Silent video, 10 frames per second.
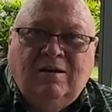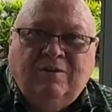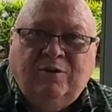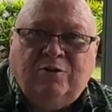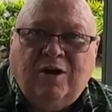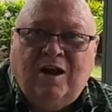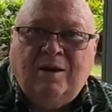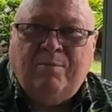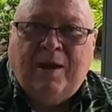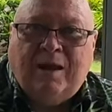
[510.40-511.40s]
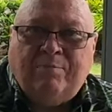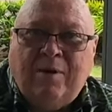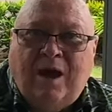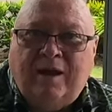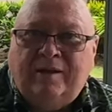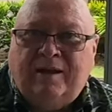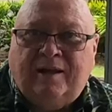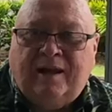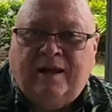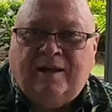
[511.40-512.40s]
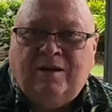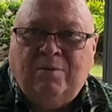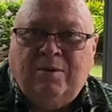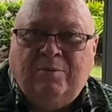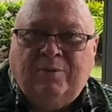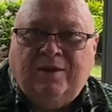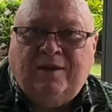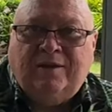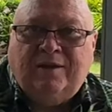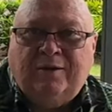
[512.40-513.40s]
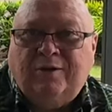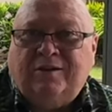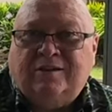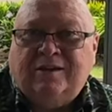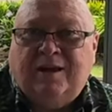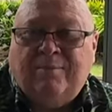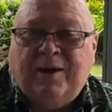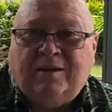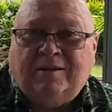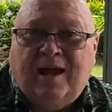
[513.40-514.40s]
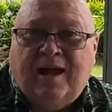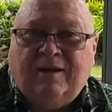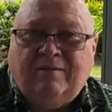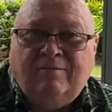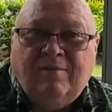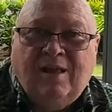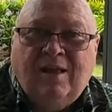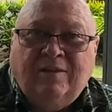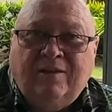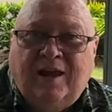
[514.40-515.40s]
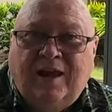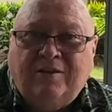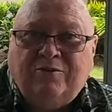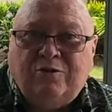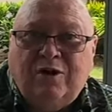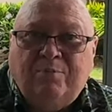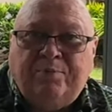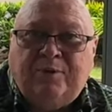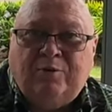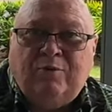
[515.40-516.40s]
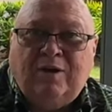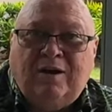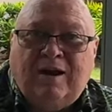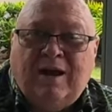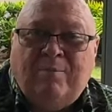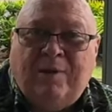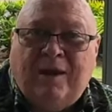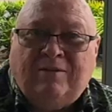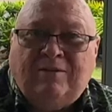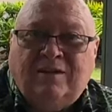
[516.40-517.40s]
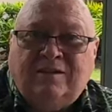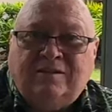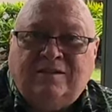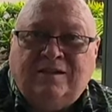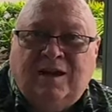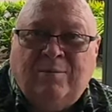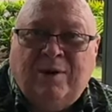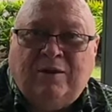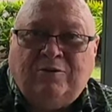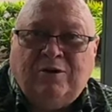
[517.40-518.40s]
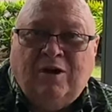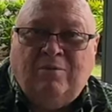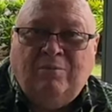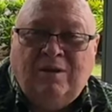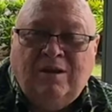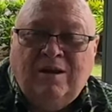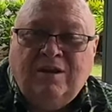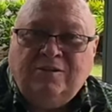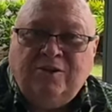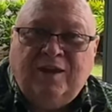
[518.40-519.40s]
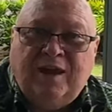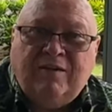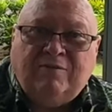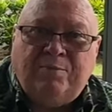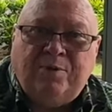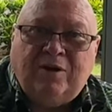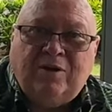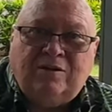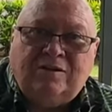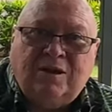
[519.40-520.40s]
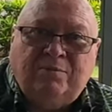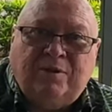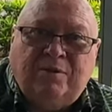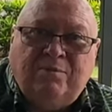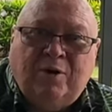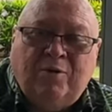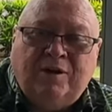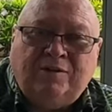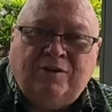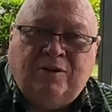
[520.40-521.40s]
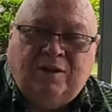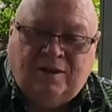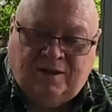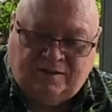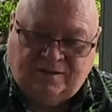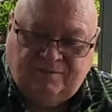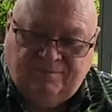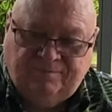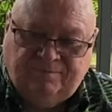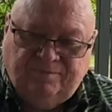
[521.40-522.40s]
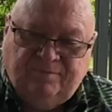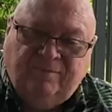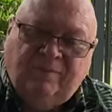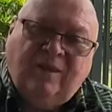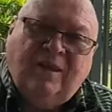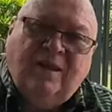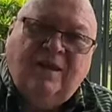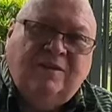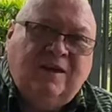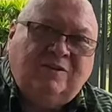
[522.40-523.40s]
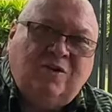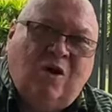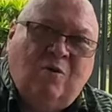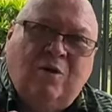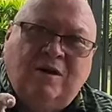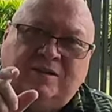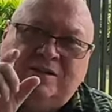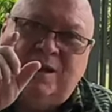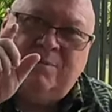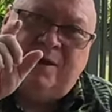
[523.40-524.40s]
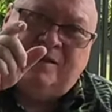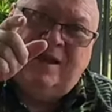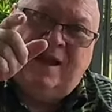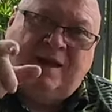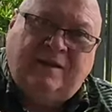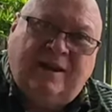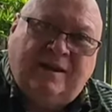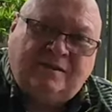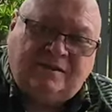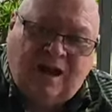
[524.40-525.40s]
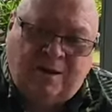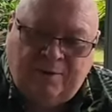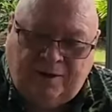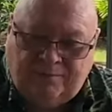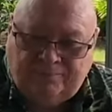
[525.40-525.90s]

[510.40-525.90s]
They're trying to back Biden. They can't come up with anything good to say about that. They hate Trump and they're running out of bad things to say about Trump. So they have to pick on something. Boeing's on the list. That's all I wanted to say about that. Next topic.